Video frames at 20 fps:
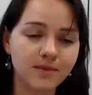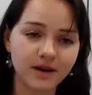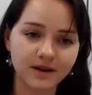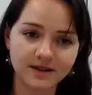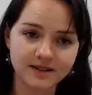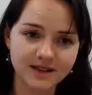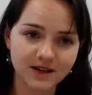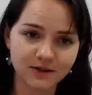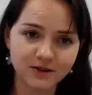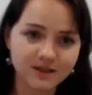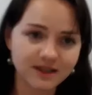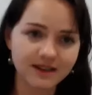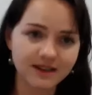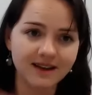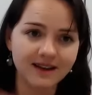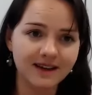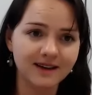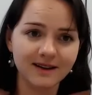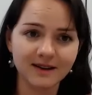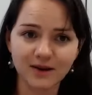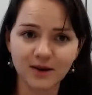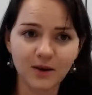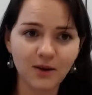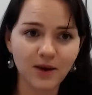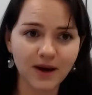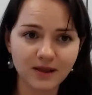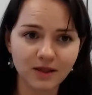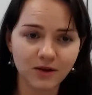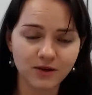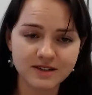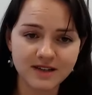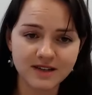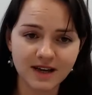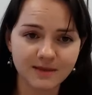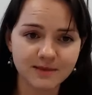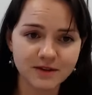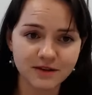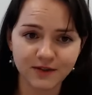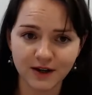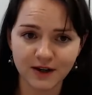but undoubtedly quite long
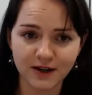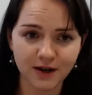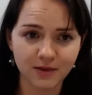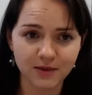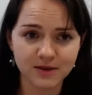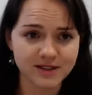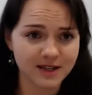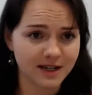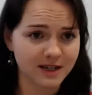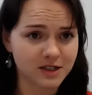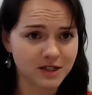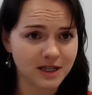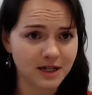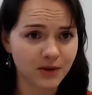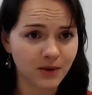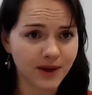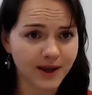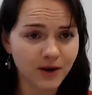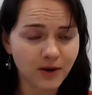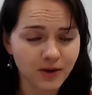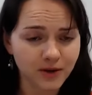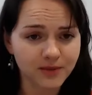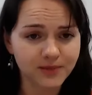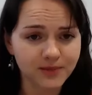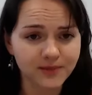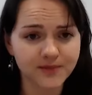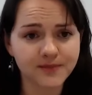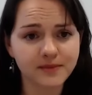time to find out what's actually going on.